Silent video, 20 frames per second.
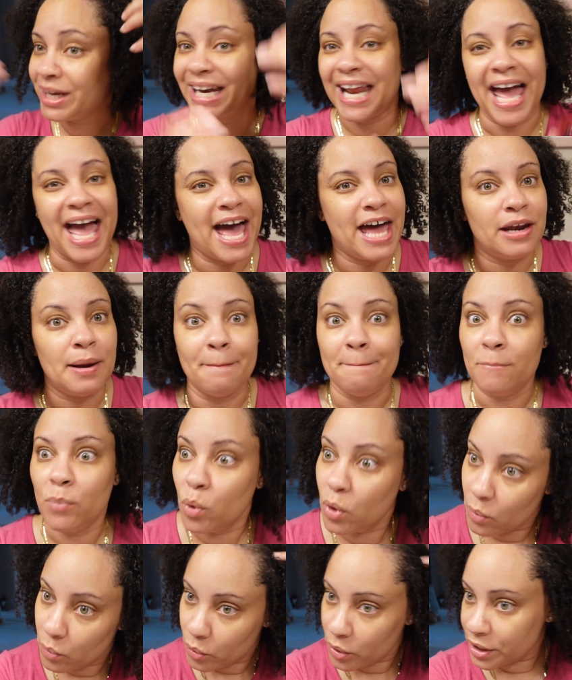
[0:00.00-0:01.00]
gonna add
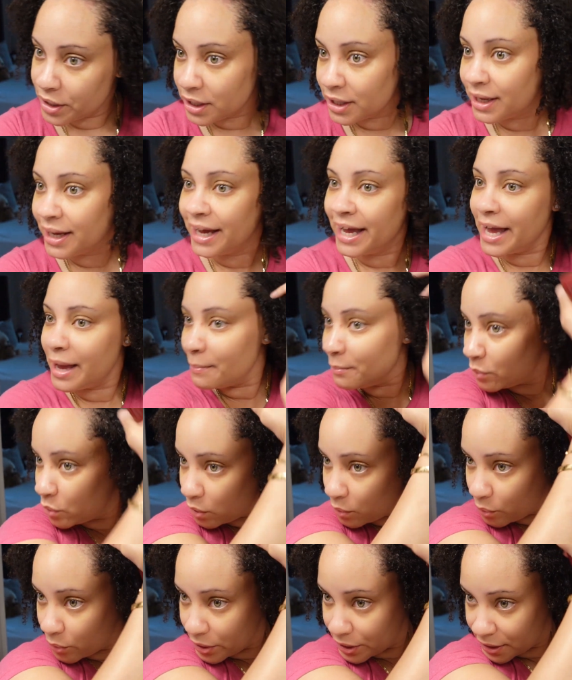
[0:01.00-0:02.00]
more water and
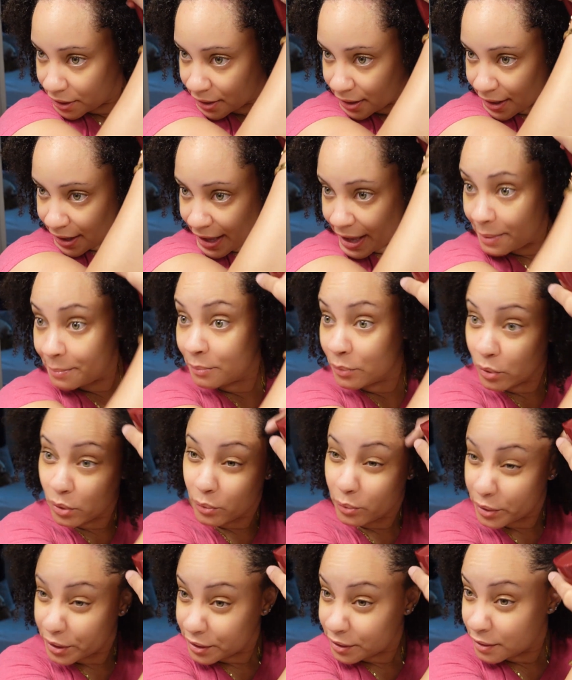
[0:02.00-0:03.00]
more water and more
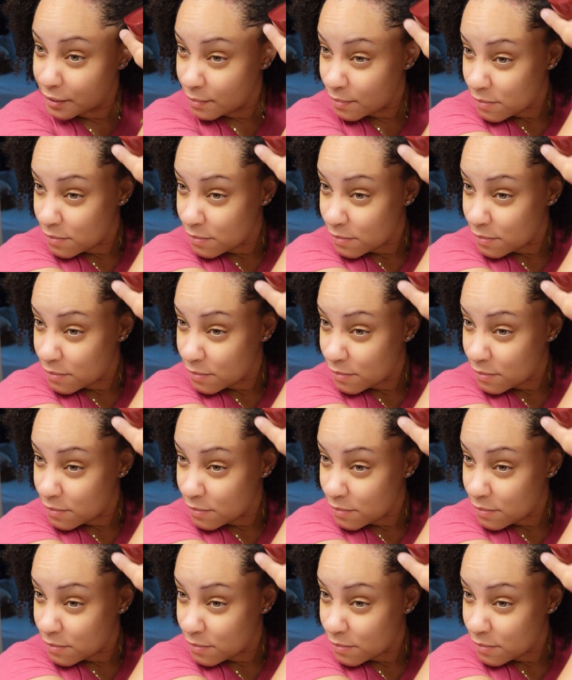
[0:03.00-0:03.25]
water.